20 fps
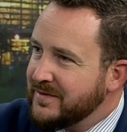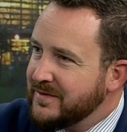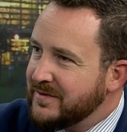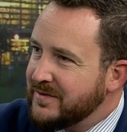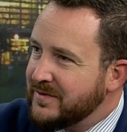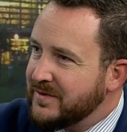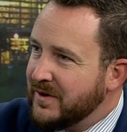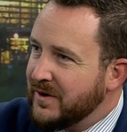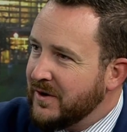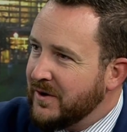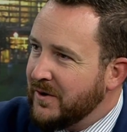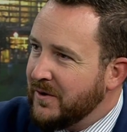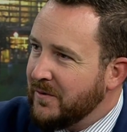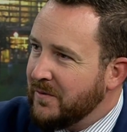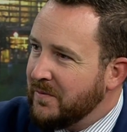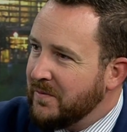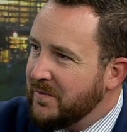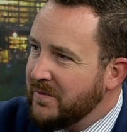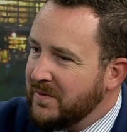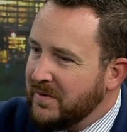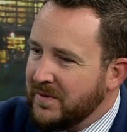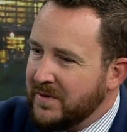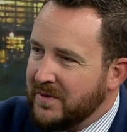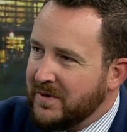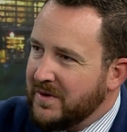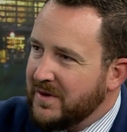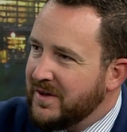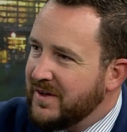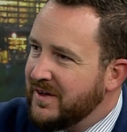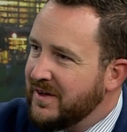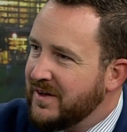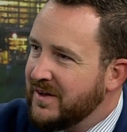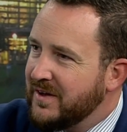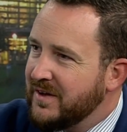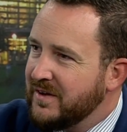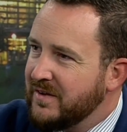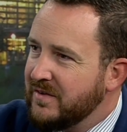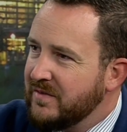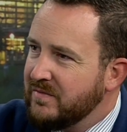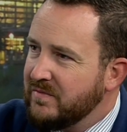So was it ever a
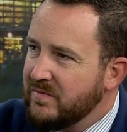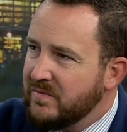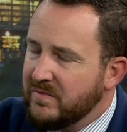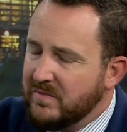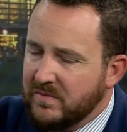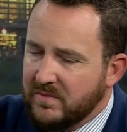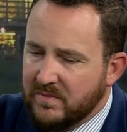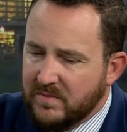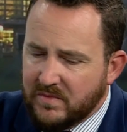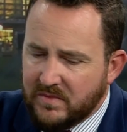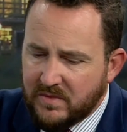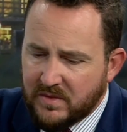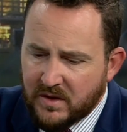problem in the Capitol?